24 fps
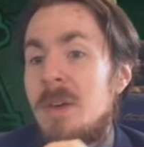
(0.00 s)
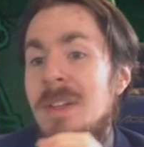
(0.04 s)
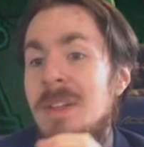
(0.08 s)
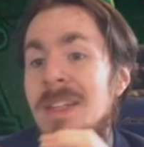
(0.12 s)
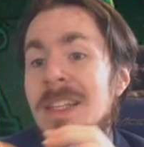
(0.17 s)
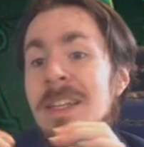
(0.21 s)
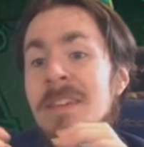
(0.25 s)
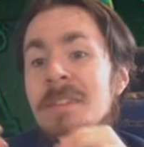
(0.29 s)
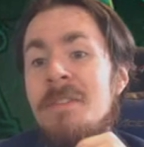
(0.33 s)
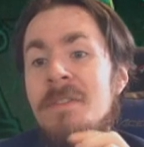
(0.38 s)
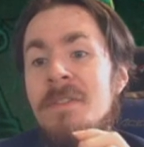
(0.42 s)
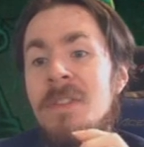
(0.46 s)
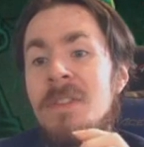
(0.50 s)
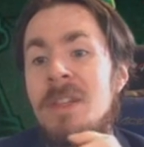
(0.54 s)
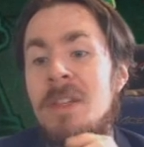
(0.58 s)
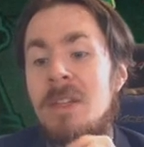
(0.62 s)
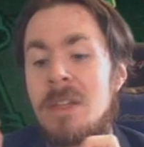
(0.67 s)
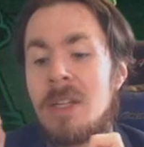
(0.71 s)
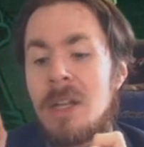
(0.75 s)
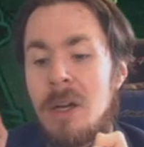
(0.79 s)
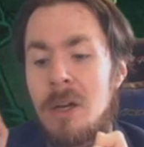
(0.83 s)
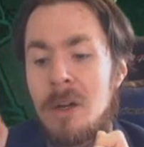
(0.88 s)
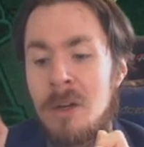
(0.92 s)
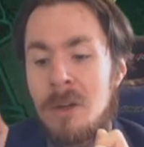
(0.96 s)
If the
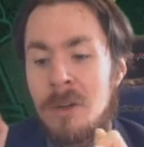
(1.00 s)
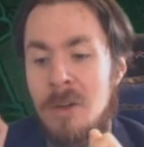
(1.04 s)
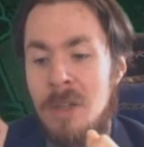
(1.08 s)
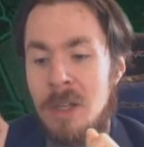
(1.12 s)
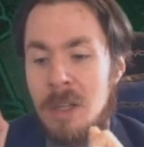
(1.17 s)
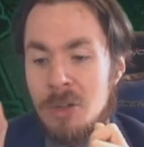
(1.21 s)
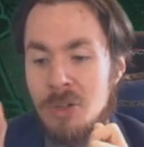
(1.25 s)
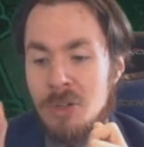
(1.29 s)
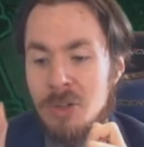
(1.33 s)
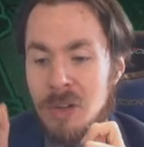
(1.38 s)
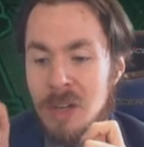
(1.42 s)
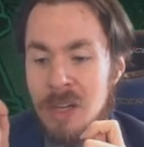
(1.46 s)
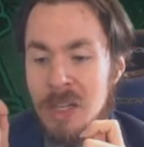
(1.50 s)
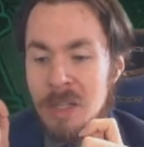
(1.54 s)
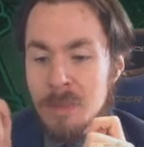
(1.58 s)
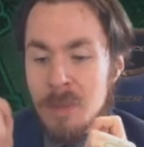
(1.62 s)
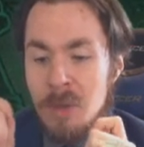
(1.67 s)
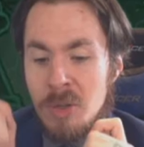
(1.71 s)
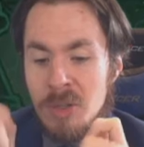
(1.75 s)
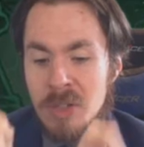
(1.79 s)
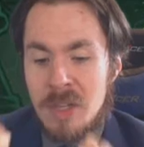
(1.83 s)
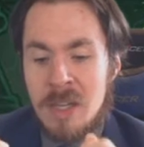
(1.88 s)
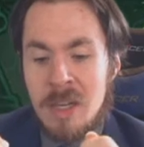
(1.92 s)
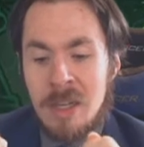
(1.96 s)
card that you're trying to
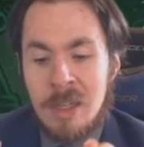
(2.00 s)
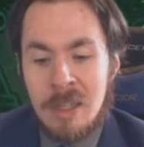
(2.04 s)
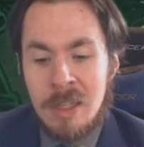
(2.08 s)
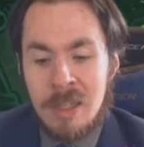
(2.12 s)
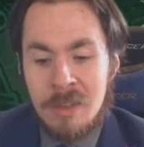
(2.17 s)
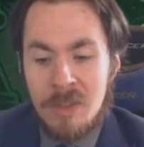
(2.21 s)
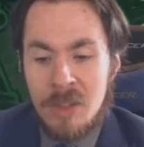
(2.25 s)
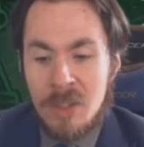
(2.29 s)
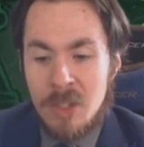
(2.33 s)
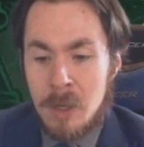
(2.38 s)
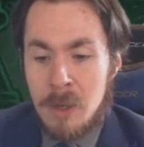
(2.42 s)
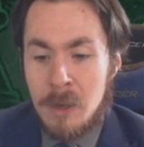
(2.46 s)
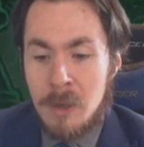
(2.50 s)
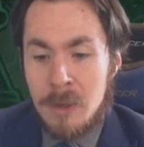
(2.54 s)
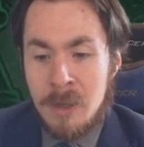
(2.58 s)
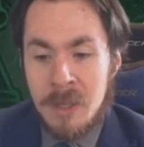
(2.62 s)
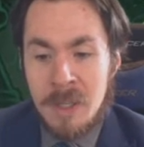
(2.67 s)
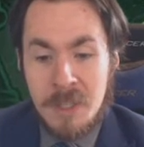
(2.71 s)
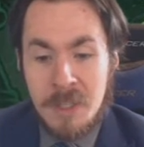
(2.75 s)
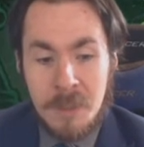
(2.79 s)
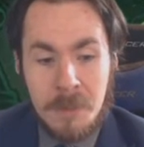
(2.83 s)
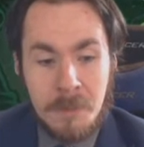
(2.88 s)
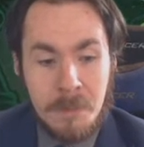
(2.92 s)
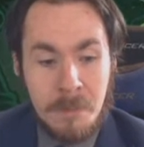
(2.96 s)
mutate on, if the
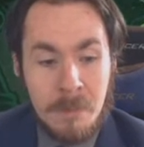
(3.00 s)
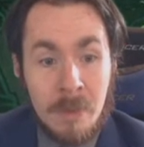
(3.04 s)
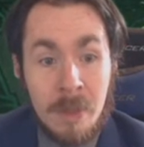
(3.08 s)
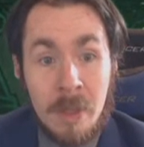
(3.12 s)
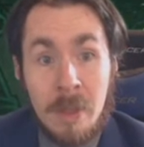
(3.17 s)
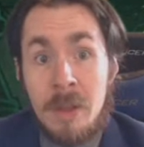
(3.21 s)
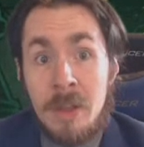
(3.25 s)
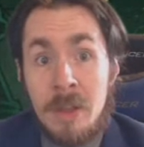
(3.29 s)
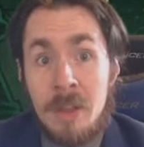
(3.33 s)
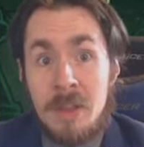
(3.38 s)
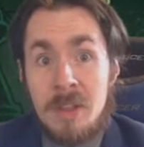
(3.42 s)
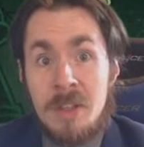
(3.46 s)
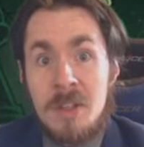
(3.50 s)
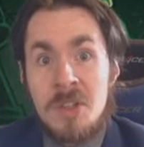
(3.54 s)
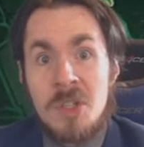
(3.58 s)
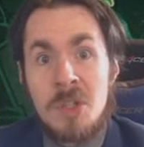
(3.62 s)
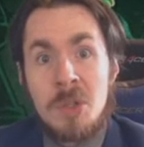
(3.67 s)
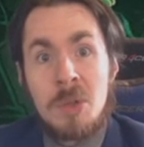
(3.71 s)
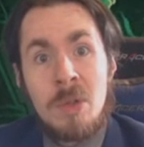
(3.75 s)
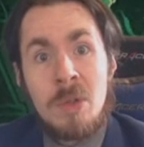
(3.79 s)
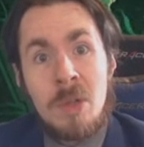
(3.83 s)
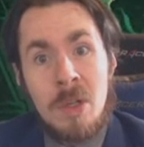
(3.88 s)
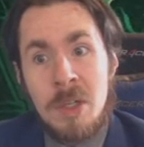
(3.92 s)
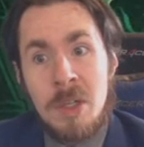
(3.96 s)
target is
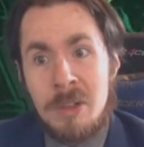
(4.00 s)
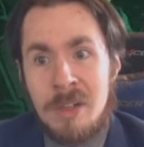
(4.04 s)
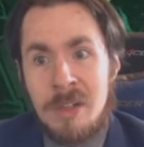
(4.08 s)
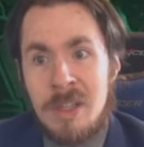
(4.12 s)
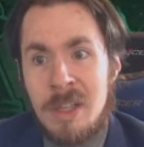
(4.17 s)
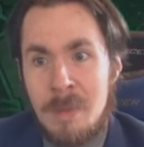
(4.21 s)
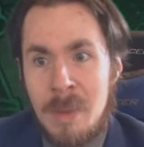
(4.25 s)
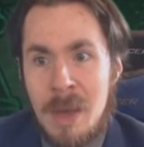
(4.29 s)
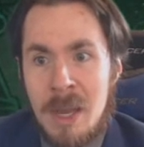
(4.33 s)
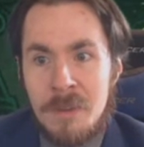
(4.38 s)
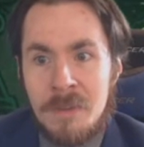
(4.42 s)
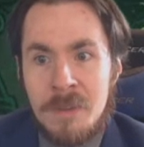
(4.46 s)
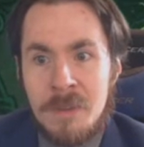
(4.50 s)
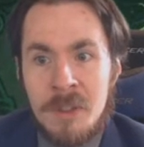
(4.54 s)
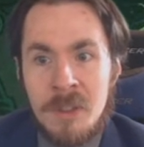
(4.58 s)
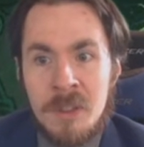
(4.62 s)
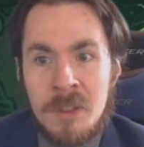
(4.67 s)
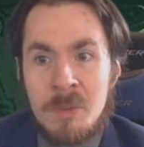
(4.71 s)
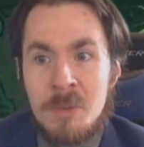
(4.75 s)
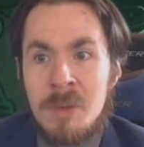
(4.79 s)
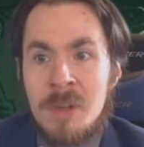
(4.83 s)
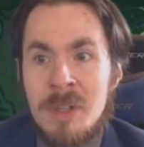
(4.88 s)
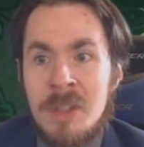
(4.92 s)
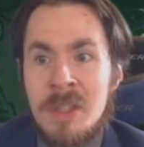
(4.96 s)
no longer on the
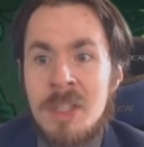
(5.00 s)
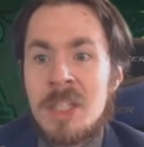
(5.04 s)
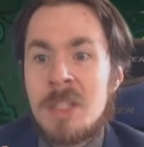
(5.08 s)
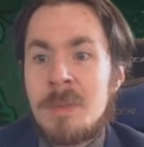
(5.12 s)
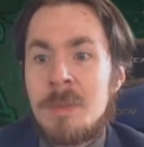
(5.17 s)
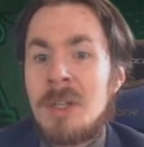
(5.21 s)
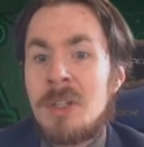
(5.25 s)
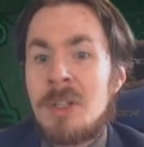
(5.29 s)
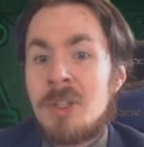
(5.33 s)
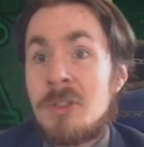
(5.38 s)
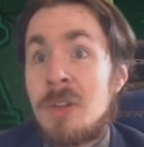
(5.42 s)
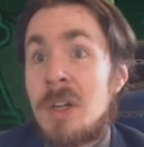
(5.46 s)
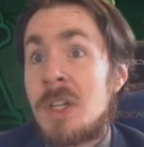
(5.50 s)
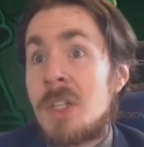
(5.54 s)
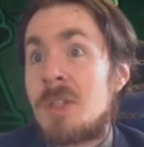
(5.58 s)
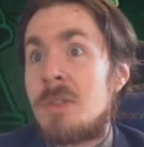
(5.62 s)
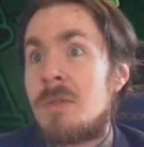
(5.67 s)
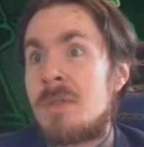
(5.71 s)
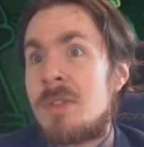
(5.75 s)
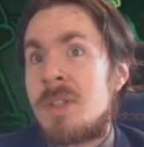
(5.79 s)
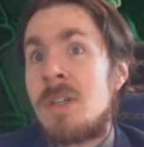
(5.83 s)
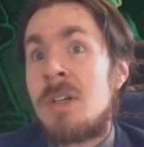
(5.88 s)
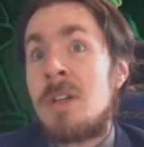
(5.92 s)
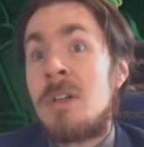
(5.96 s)
battlefield when this spell tries to
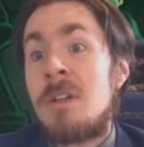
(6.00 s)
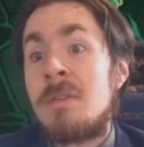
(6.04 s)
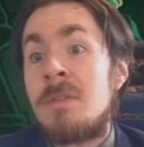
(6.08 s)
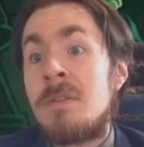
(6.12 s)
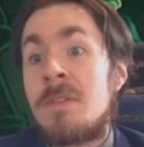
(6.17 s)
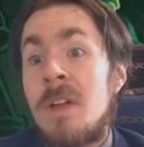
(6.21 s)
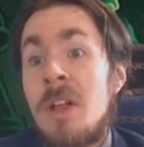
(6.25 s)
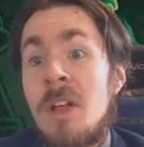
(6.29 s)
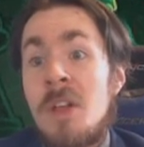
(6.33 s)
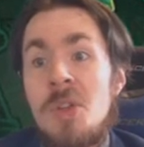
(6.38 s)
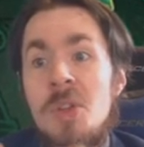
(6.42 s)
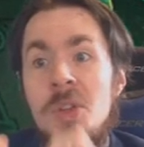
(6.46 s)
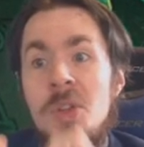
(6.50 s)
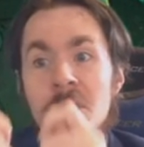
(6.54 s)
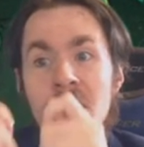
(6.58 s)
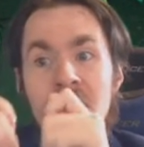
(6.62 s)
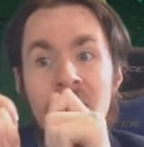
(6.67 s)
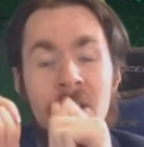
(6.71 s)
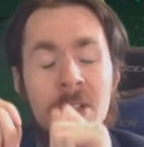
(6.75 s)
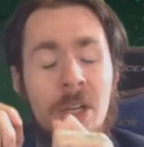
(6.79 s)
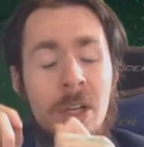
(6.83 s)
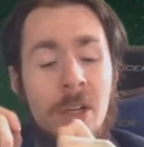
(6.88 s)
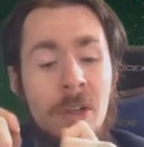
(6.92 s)
resolve, the